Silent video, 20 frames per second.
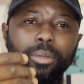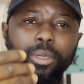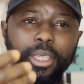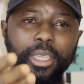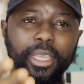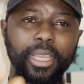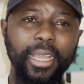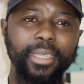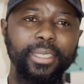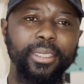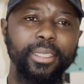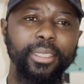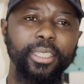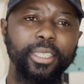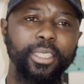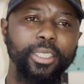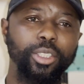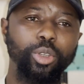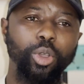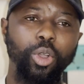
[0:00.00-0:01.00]
get
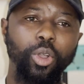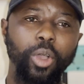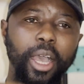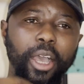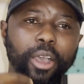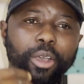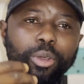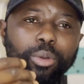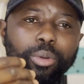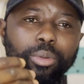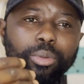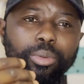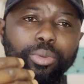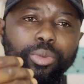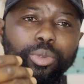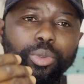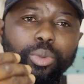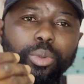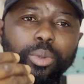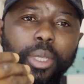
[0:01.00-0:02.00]
in or how
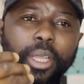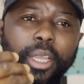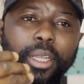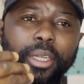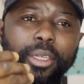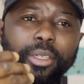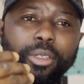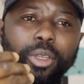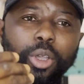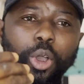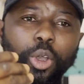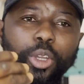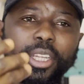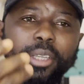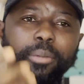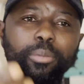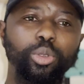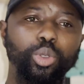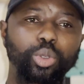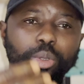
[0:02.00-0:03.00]
you were
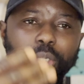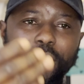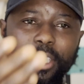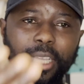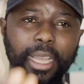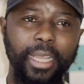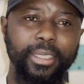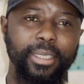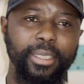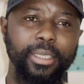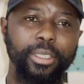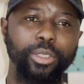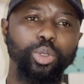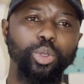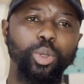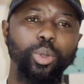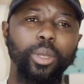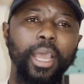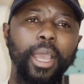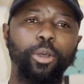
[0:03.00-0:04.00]
unable to get in.
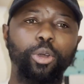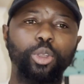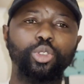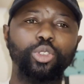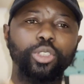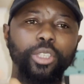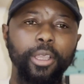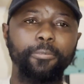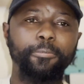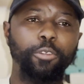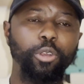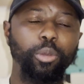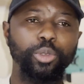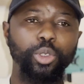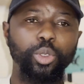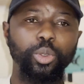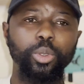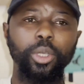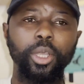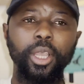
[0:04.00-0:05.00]
So I want to hear from
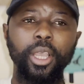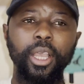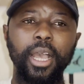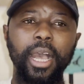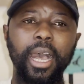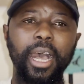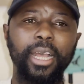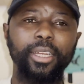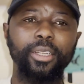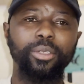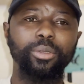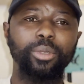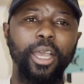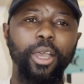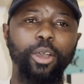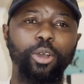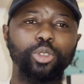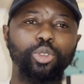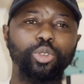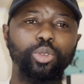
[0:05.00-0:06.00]
you and I
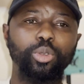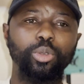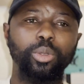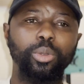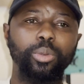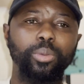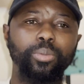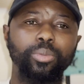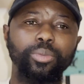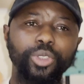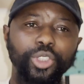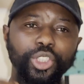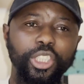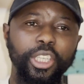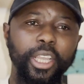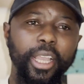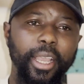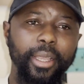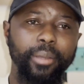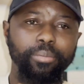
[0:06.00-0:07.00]
want to
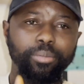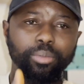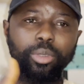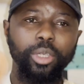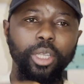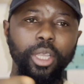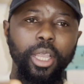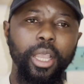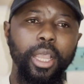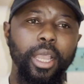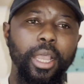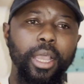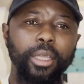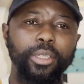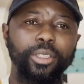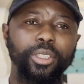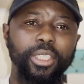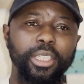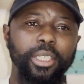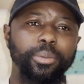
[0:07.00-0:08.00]
share
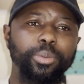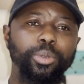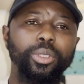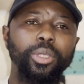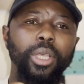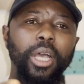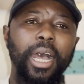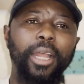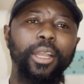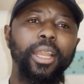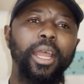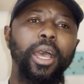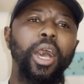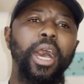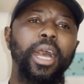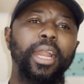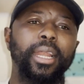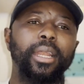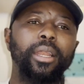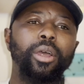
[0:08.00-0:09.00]
tips and
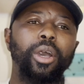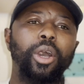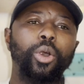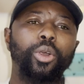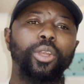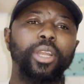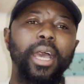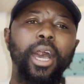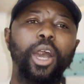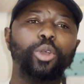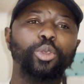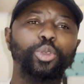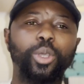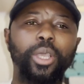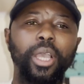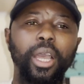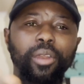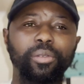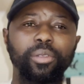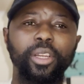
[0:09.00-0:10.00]
on how you
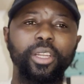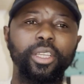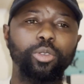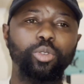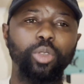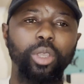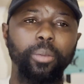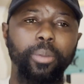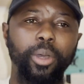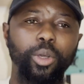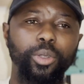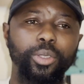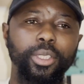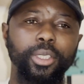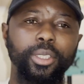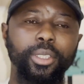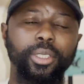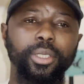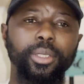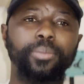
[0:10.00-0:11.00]
can really go about
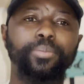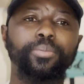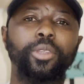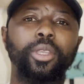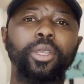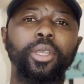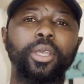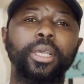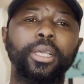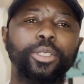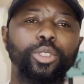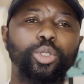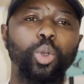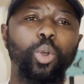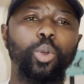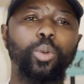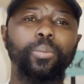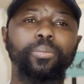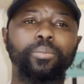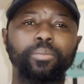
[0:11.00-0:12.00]
it.
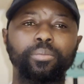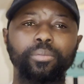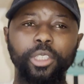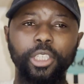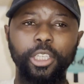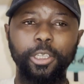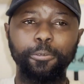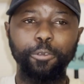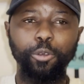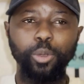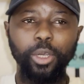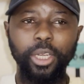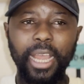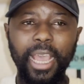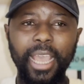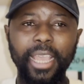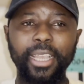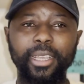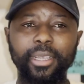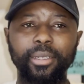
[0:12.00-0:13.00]
So if you
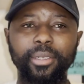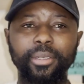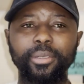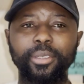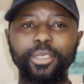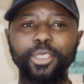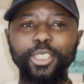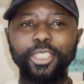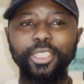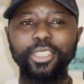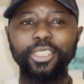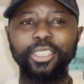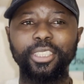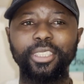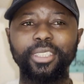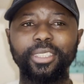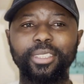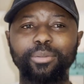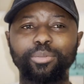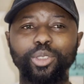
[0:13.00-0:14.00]
like
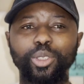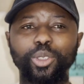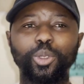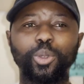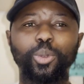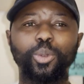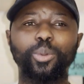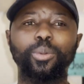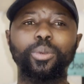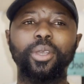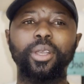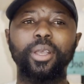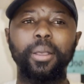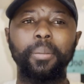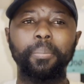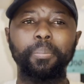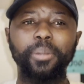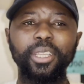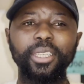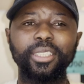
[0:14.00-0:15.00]
this video,
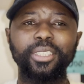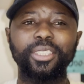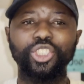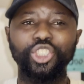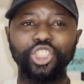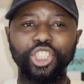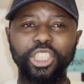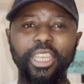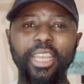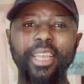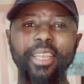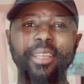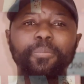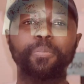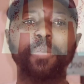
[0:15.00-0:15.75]
please share